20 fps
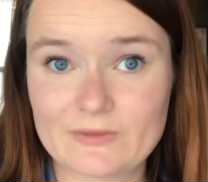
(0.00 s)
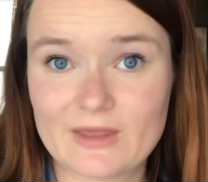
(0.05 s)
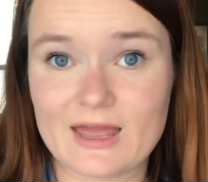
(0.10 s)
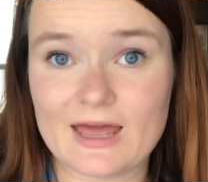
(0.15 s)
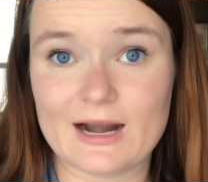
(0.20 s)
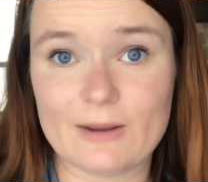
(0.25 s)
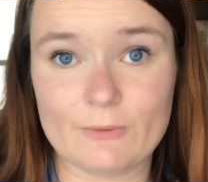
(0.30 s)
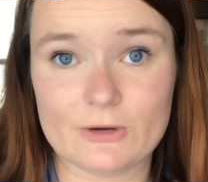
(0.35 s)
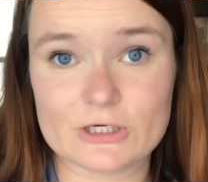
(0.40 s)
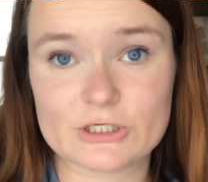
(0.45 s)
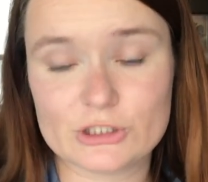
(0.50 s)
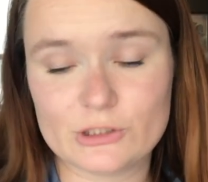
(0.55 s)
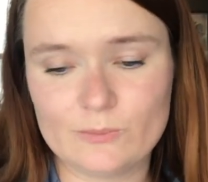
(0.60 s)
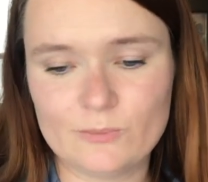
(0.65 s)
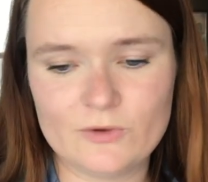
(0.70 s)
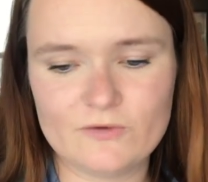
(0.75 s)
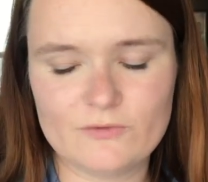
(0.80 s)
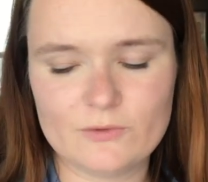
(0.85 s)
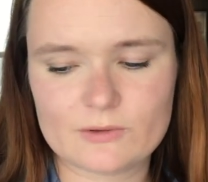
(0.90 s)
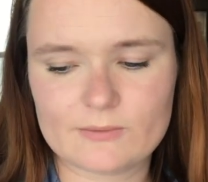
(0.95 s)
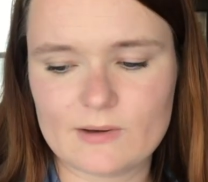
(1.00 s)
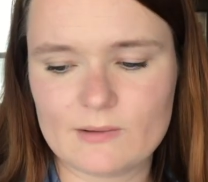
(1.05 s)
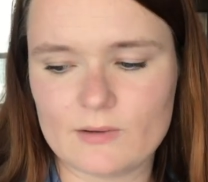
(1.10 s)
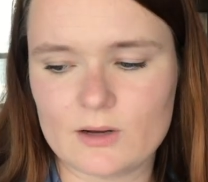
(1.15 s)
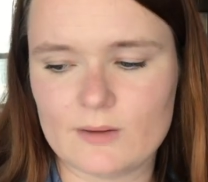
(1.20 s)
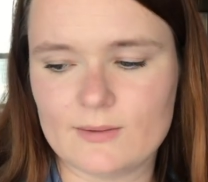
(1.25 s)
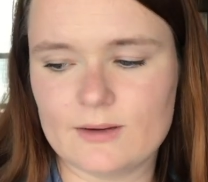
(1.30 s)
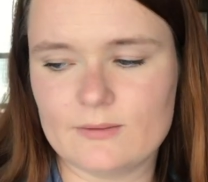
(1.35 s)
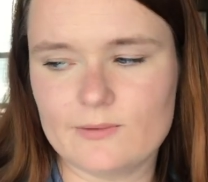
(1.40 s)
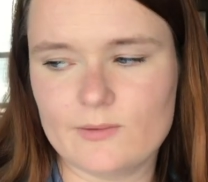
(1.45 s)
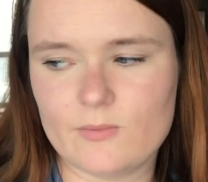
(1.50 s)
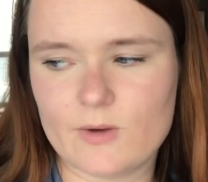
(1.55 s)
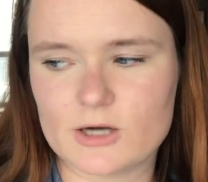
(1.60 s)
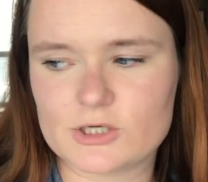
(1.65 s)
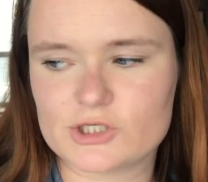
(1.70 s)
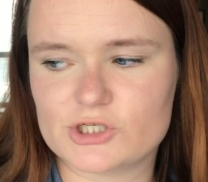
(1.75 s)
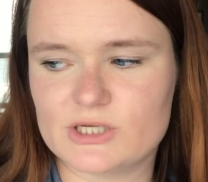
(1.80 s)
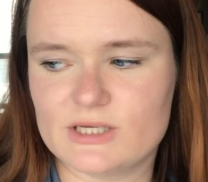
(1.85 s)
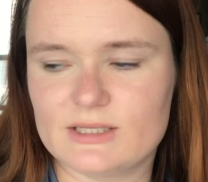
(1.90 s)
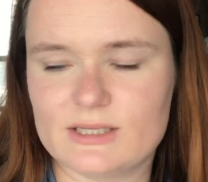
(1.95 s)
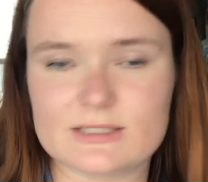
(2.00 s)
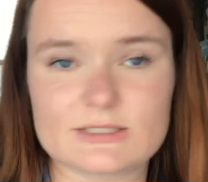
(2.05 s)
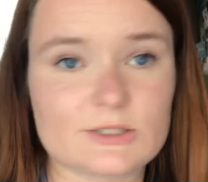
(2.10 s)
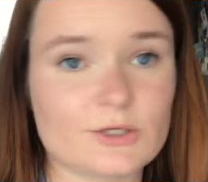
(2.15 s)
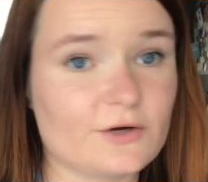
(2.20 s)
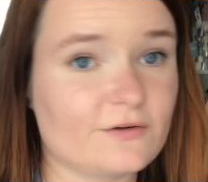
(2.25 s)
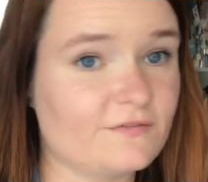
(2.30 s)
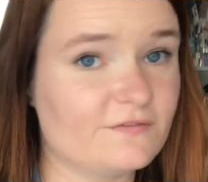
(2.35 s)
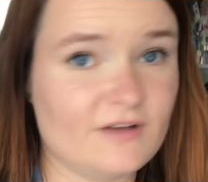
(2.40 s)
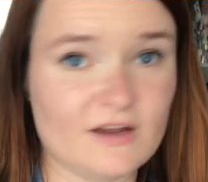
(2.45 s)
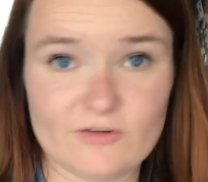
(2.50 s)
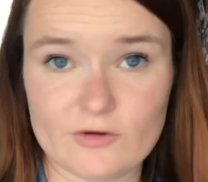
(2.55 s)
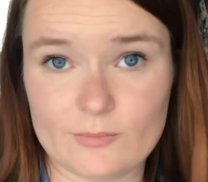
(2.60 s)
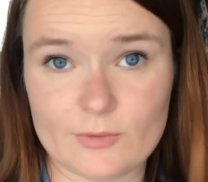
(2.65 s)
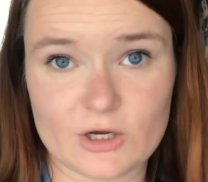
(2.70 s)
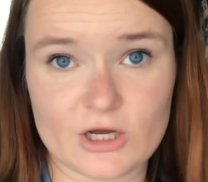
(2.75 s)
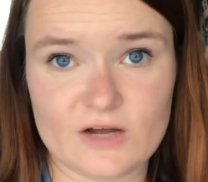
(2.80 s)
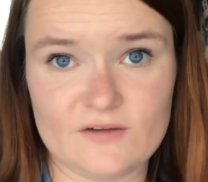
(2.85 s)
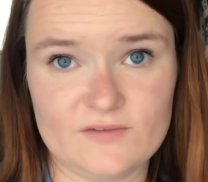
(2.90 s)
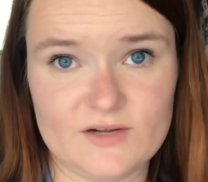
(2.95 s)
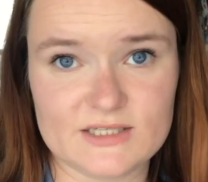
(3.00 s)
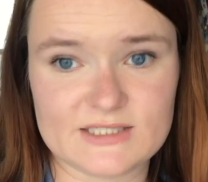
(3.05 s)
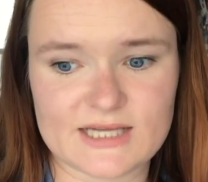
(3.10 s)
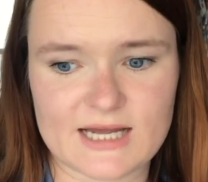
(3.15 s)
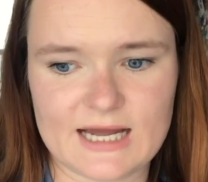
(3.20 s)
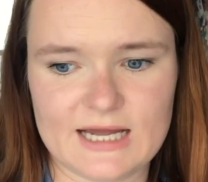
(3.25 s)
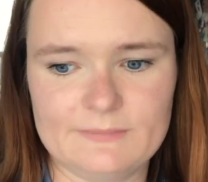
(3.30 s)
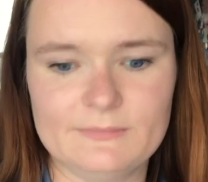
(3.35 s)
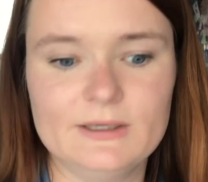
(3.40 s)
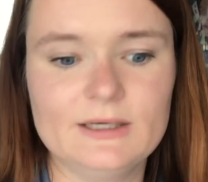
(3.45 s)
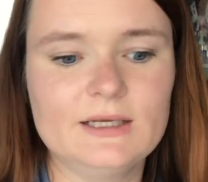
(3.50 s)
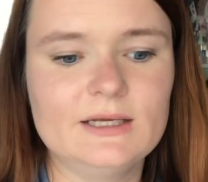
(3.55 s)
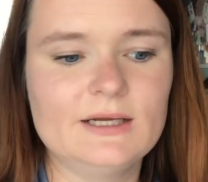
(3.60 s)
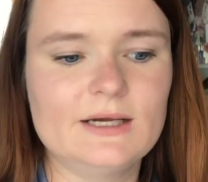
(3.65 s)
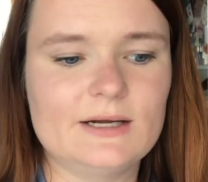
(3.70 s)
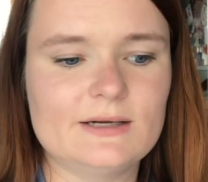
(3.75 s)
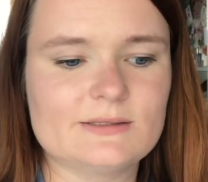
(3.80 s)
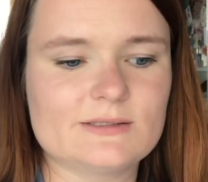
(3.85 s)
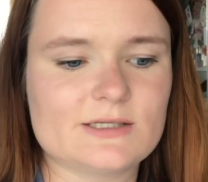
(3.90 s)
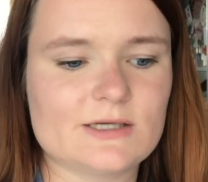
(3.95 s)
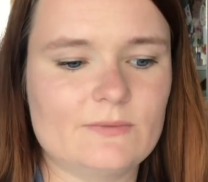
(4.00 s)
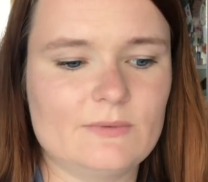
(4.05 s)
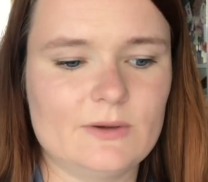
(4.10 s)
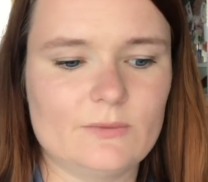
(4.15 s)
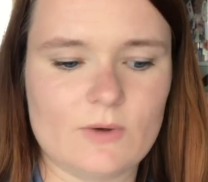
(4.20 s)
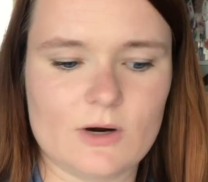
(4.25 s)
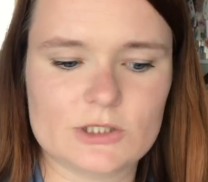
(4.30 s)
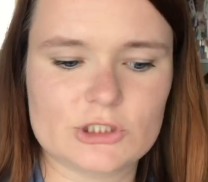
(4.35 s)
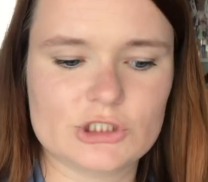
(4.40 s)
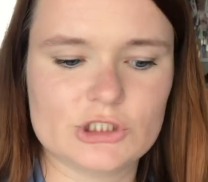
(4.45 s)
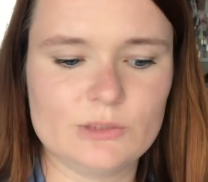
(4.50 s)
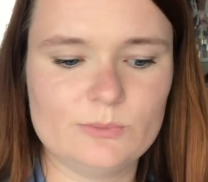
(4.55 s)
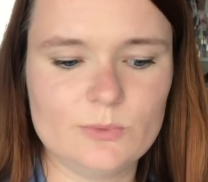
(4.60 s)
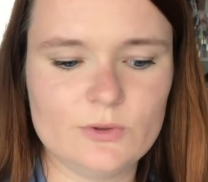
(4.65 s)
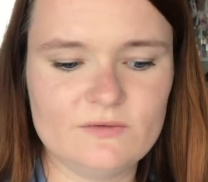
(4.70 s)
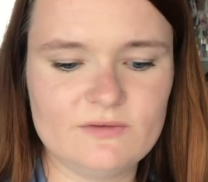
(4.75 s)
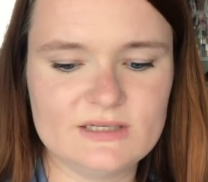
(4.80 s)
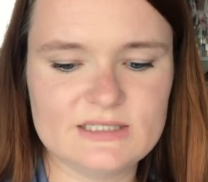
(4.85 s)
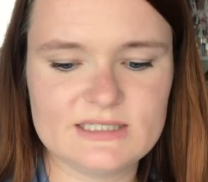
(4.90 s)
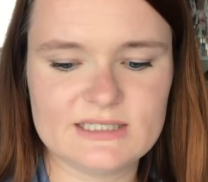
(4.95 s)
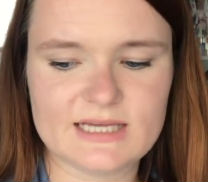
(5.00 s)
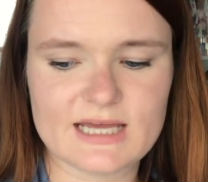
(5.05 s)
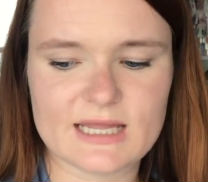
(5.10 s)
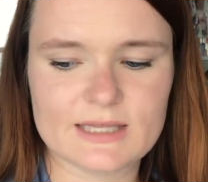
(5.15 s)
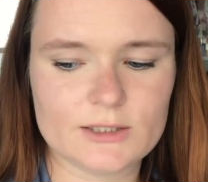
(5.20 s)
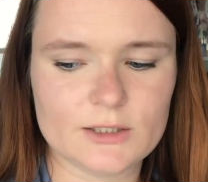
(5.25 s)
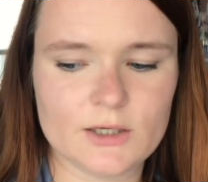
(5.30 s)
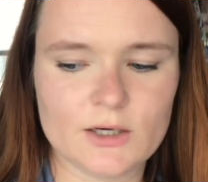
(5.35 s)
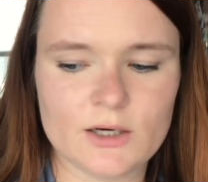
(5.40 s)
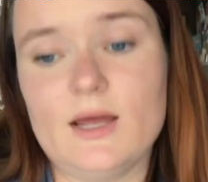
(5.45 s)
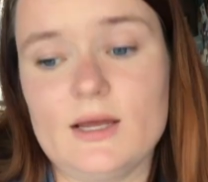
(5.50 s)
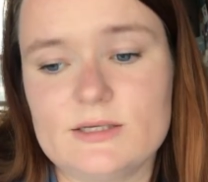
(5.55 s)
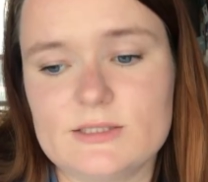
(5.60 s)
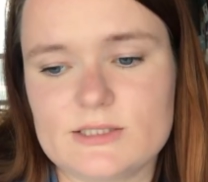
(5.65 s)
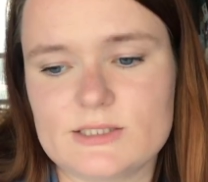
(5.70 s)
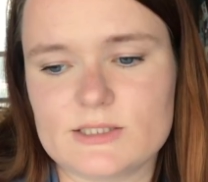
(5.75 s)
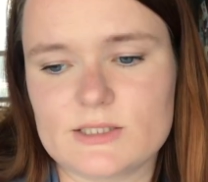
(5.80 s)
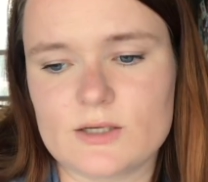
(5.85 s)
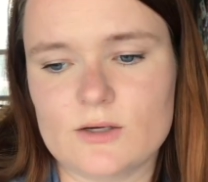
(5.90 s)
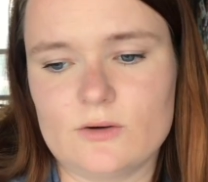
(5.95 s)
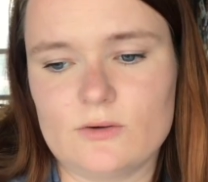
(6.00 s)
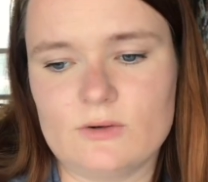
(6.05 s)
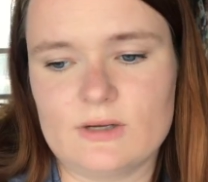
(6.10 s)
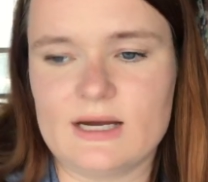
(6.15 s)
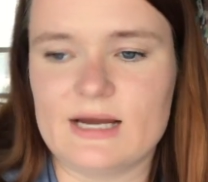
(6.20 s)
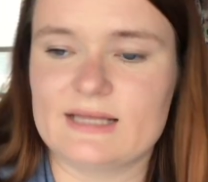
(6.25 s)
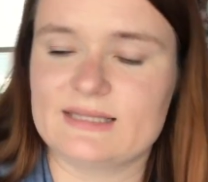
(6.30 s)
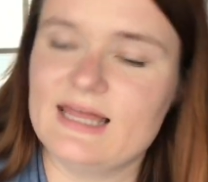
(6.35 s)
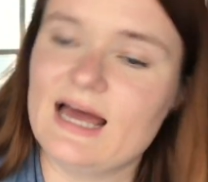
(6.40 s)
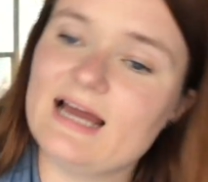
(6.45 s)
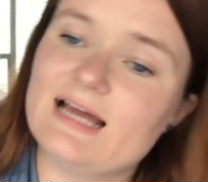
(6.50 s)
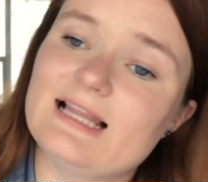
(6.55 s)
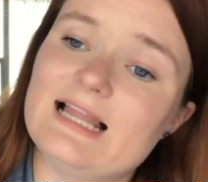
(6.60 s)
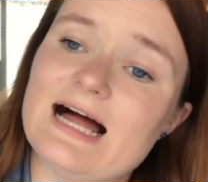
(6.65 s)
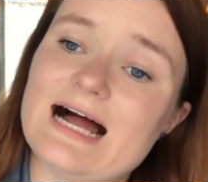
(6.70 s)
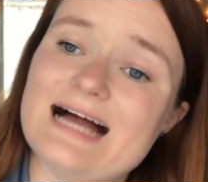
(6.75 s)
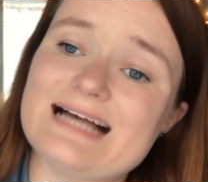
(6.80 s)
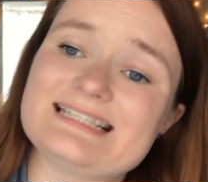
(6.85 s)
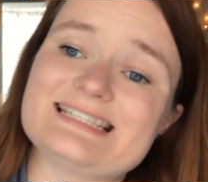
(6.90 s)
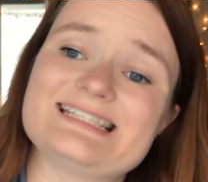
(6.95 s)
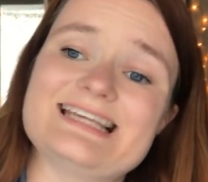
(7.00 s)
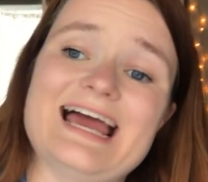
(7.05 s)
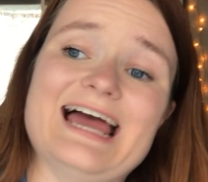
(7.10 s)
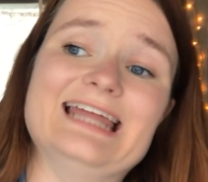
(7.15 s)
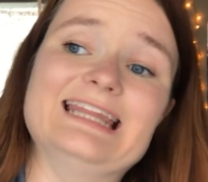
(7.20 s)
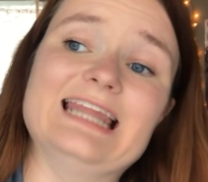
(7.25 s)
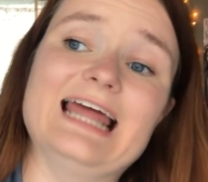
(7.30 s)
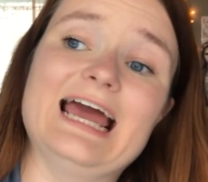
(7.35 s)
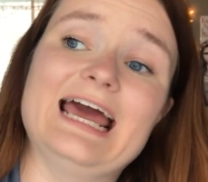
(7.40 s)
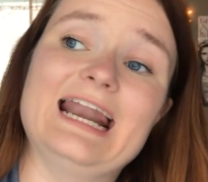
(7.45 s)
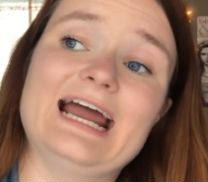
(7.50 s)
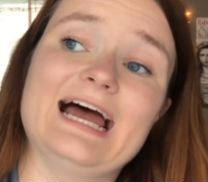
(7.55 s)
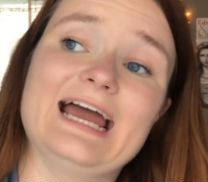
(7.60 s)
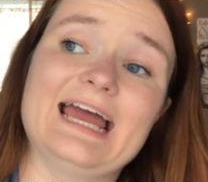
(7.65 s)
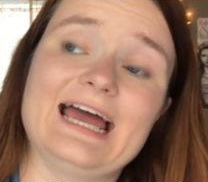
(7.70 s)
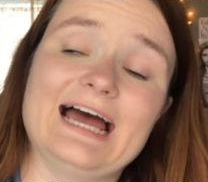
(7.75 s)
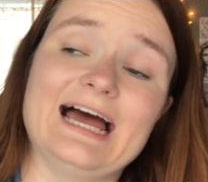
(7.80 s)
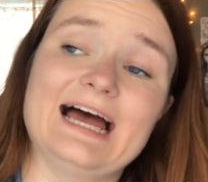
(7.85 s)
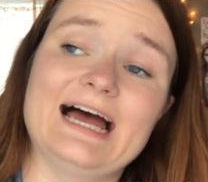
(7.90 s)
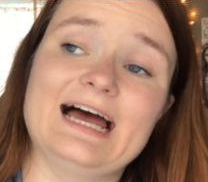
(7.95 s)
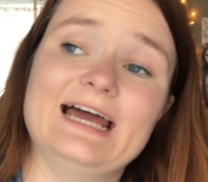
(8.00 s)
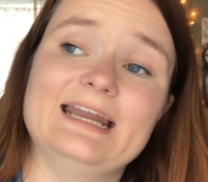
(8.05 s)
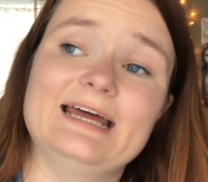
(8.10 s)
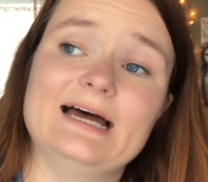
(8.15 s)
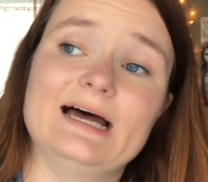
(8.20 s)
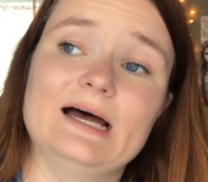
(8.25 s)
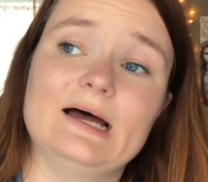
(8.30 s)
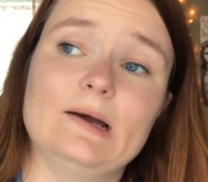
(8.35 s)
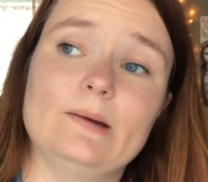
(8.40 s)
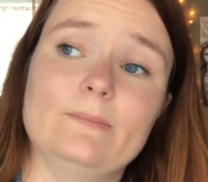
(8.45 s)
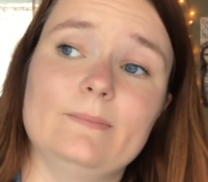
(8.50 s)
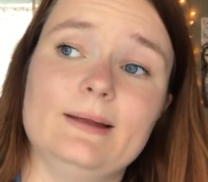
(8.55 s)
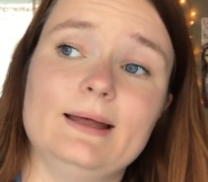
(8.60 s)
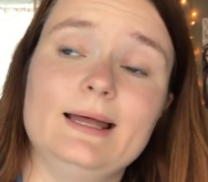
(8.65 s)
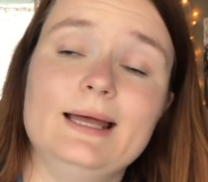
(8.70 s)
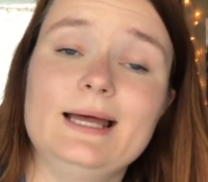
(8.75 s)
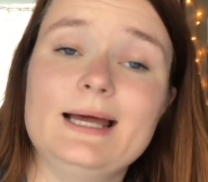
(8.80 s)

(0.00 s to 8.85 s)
and I watched the movie with my mom I rewatched it that's her favorite book of all time and so we watched the movie together and so I had that class and then I had um,